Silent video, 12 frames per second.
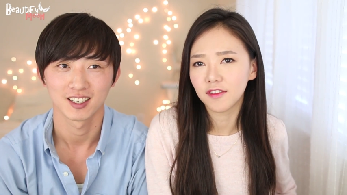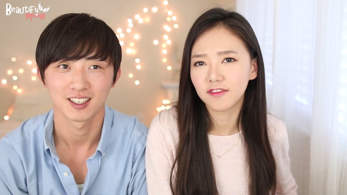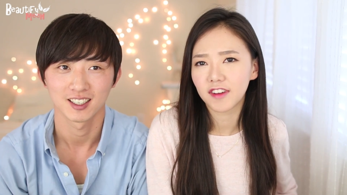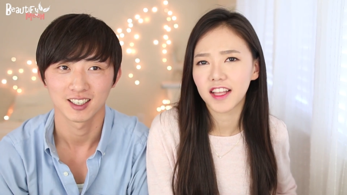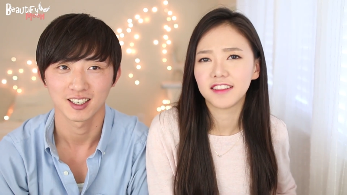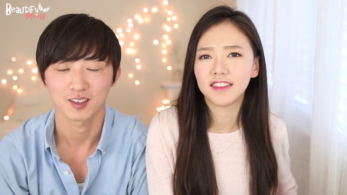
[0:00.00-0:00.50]

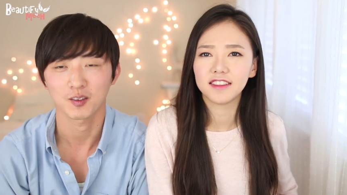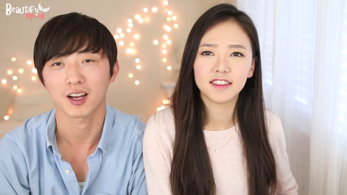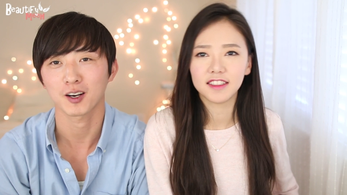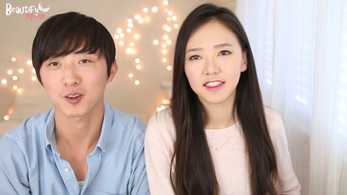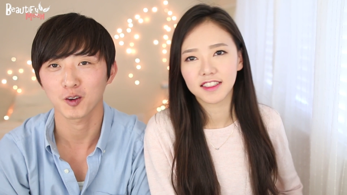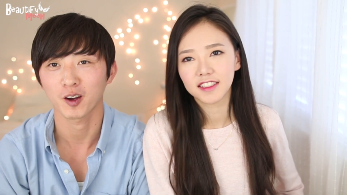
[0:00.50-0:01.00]
Speaker 1: Girlfriend. But
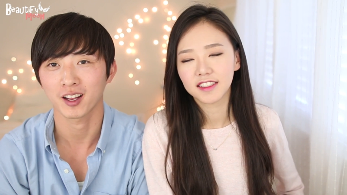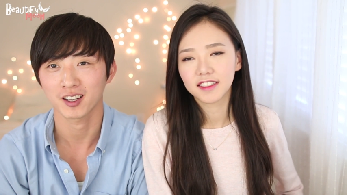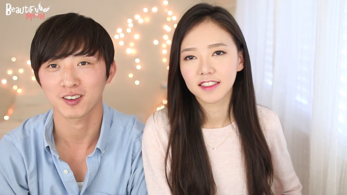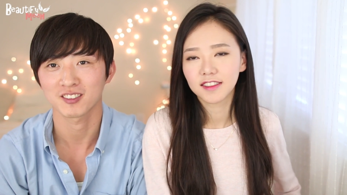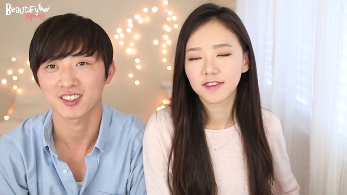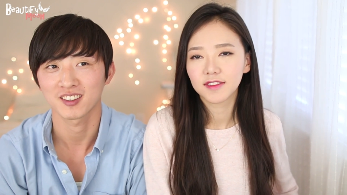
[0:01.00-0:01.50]
I don't know
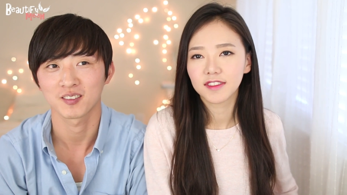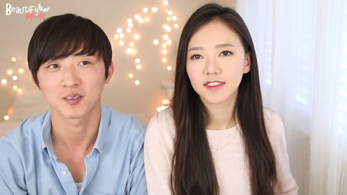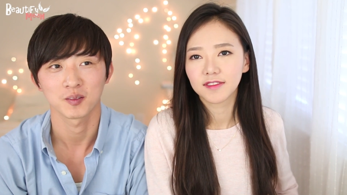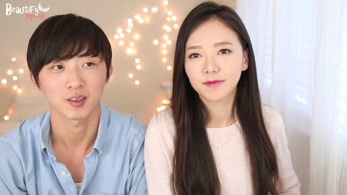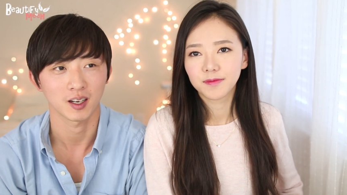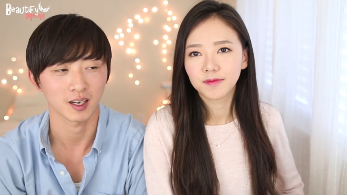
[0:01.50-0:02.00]
any of
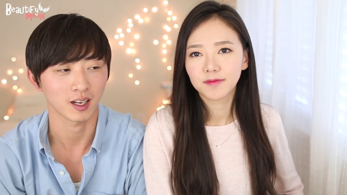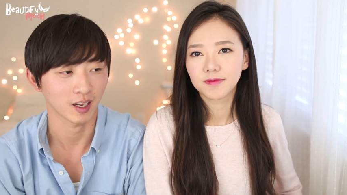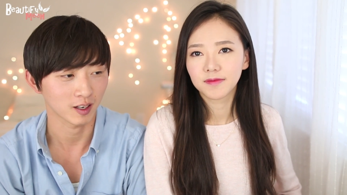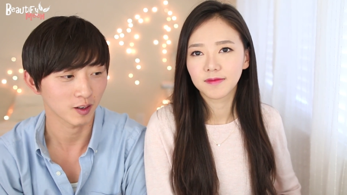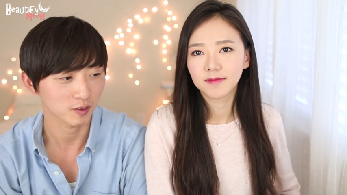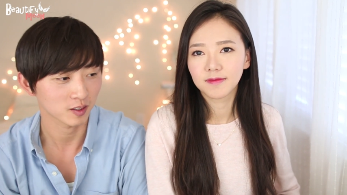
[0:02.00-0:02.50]
them.
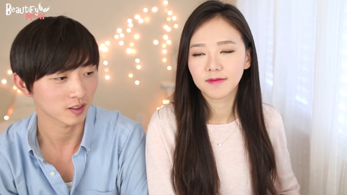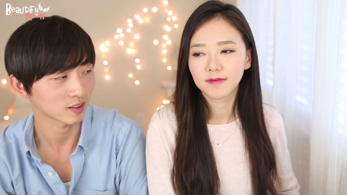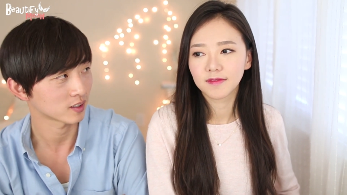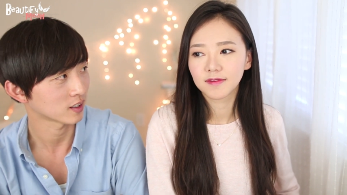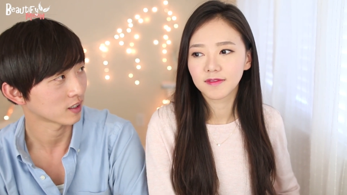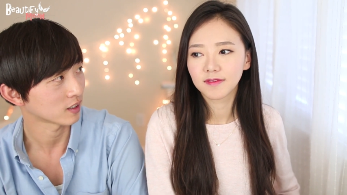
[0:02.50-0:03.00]
Any of
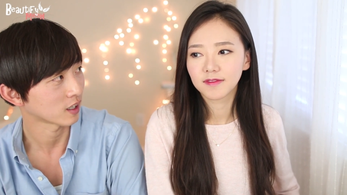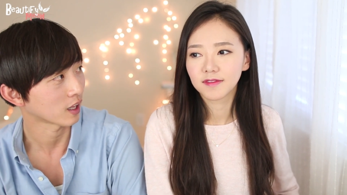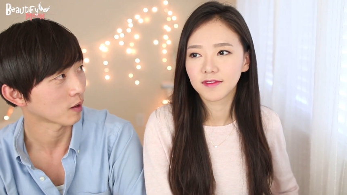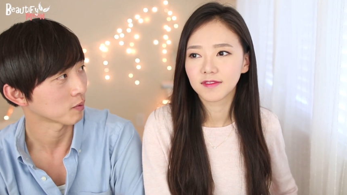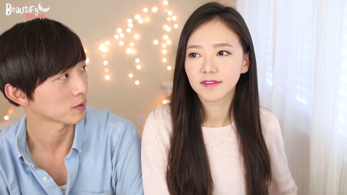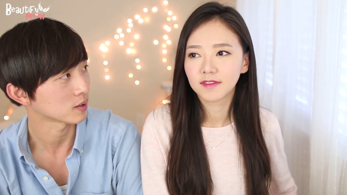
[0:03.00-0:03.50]
their
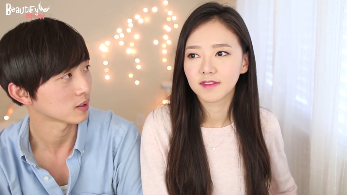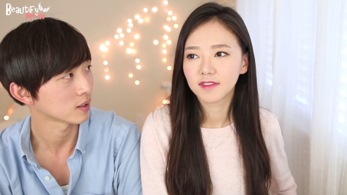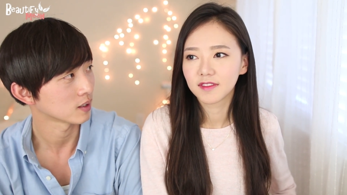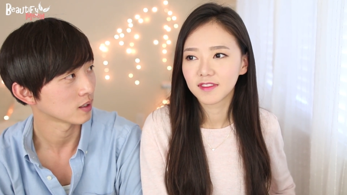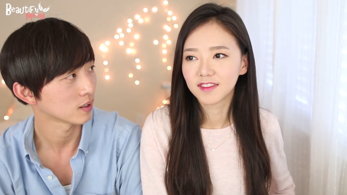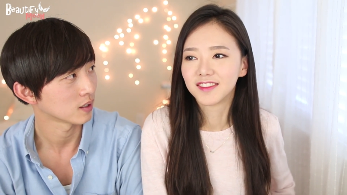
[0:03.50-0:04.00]
names.
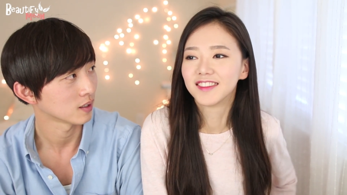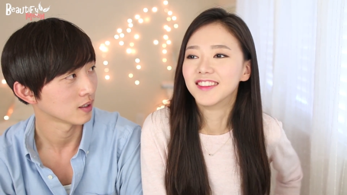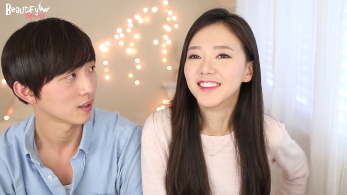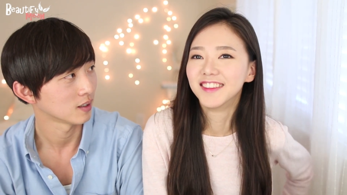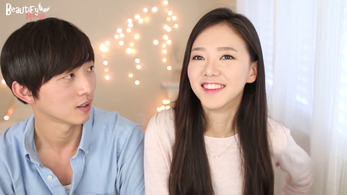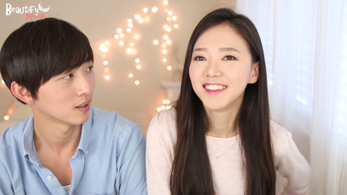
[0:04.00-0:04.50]

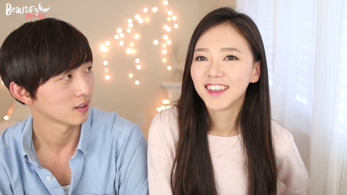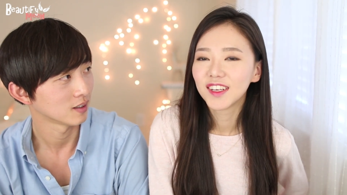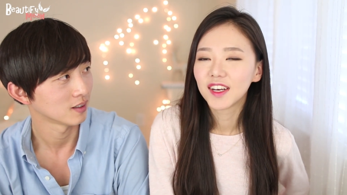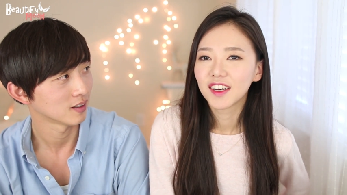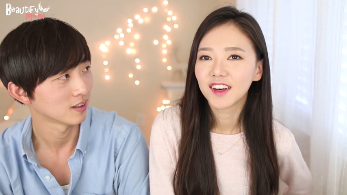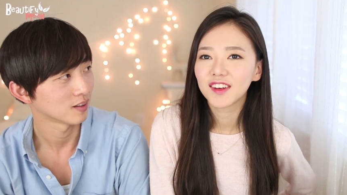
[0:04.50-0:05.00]

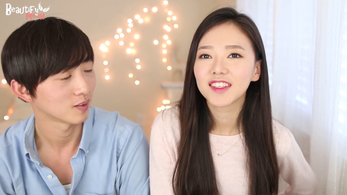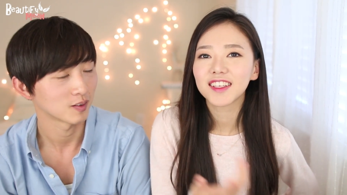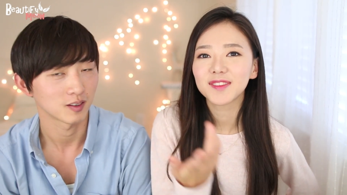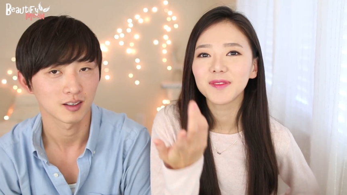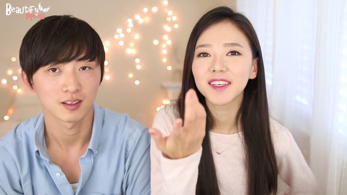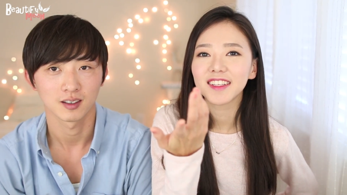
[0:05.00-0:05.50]
Speaker 2: oh,
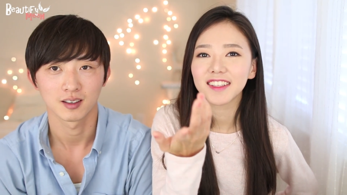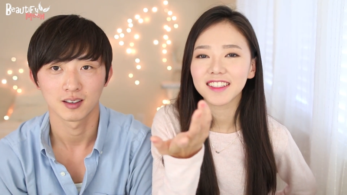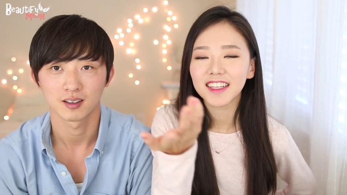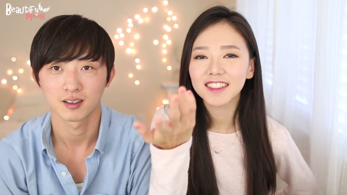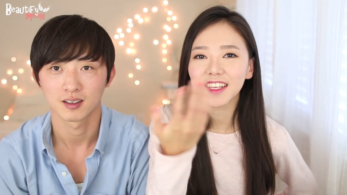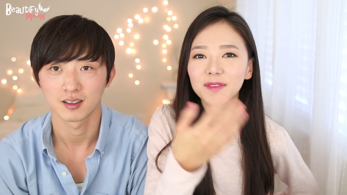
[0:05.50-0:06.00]
that's me.
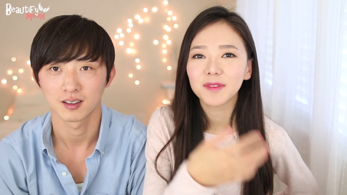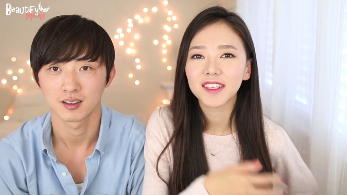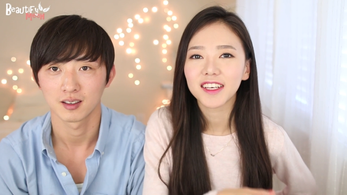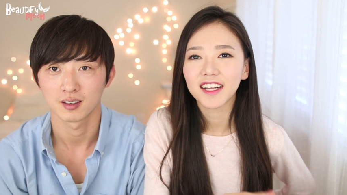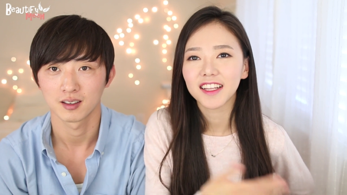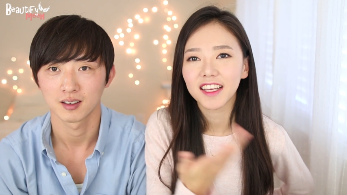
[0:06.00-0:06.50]
That's like
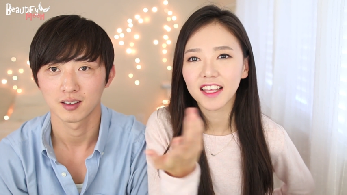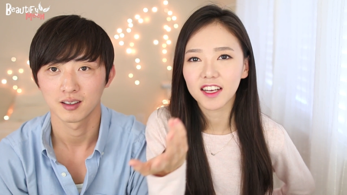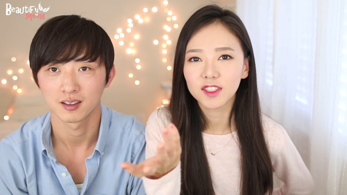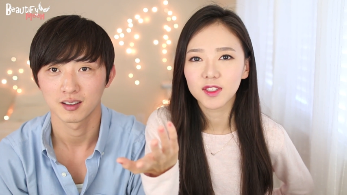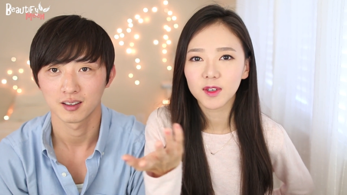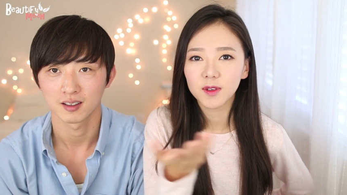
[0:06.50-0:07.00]
me. I like
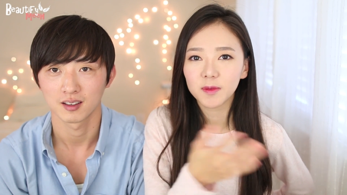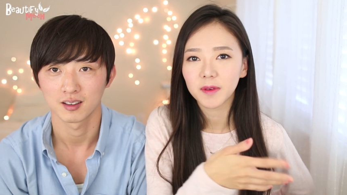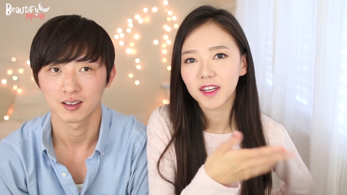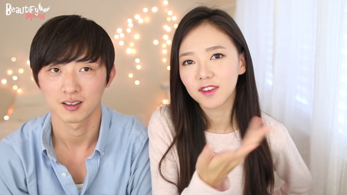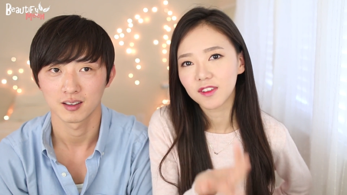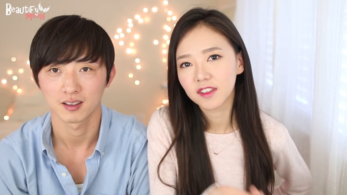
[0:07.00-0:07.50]
EXO,
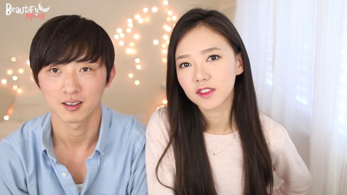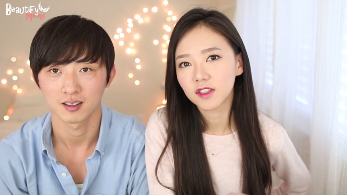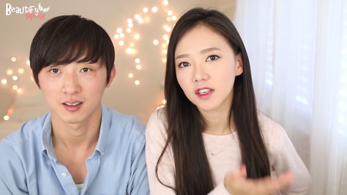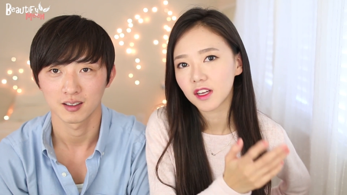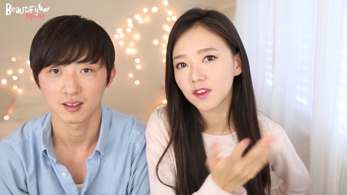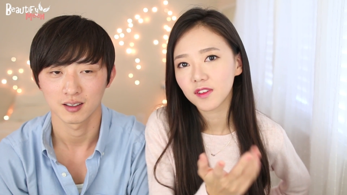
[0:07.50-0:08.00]
but I don't.
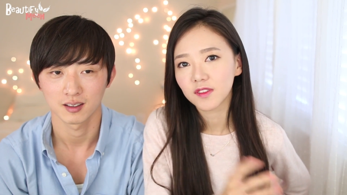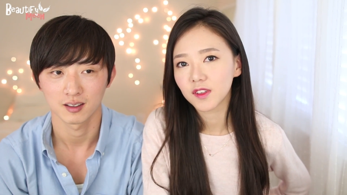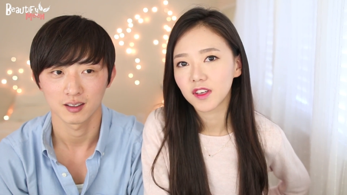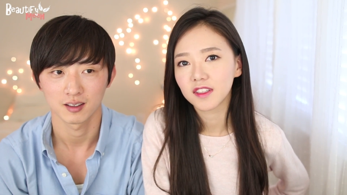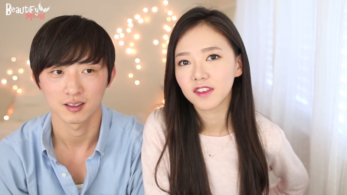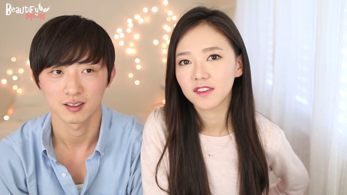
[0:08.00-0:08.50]
I don't even
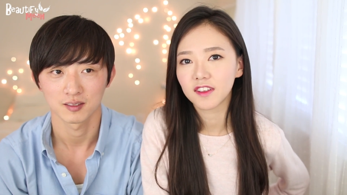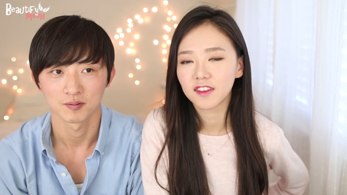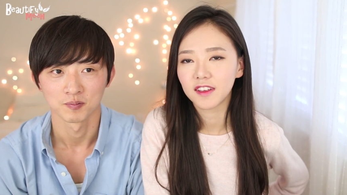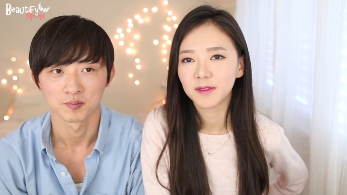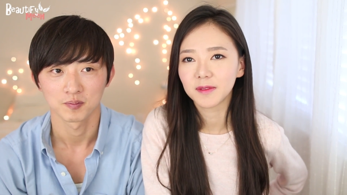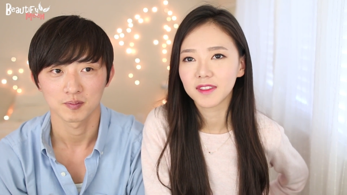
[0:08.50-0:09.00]
know any of their
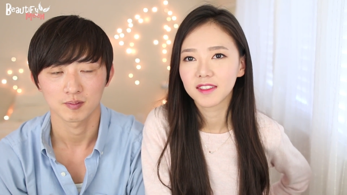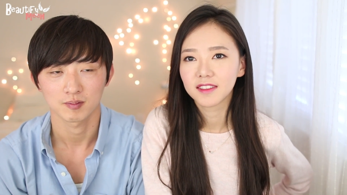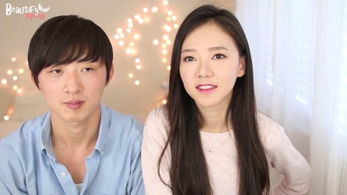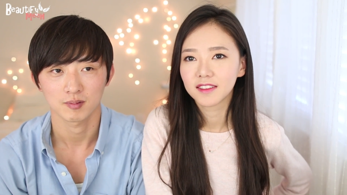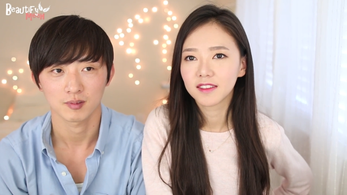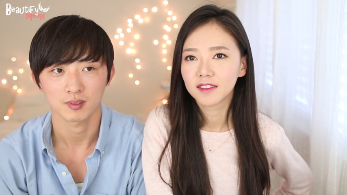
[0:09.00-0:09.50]
names.
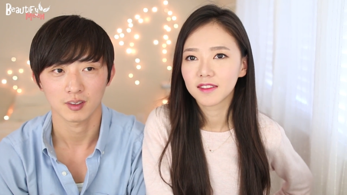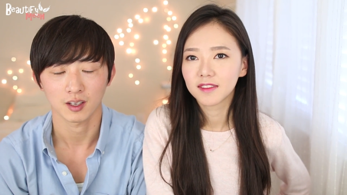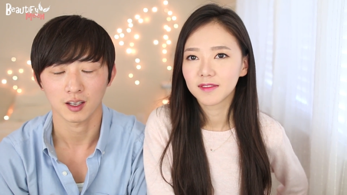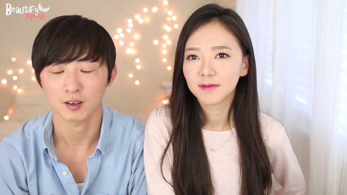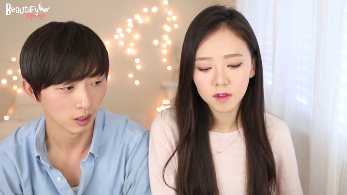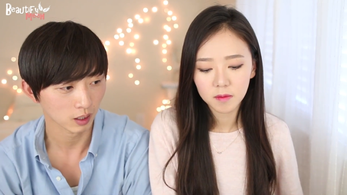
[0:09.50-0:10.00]

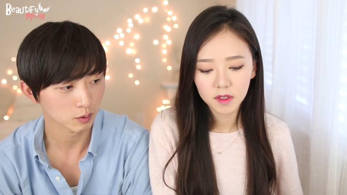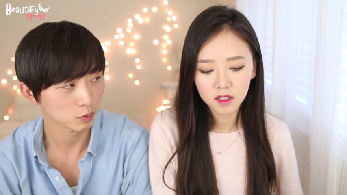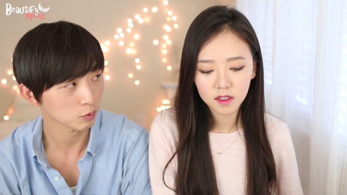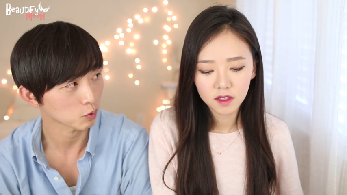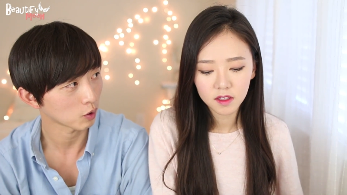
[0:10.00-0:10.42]
Um, really EXO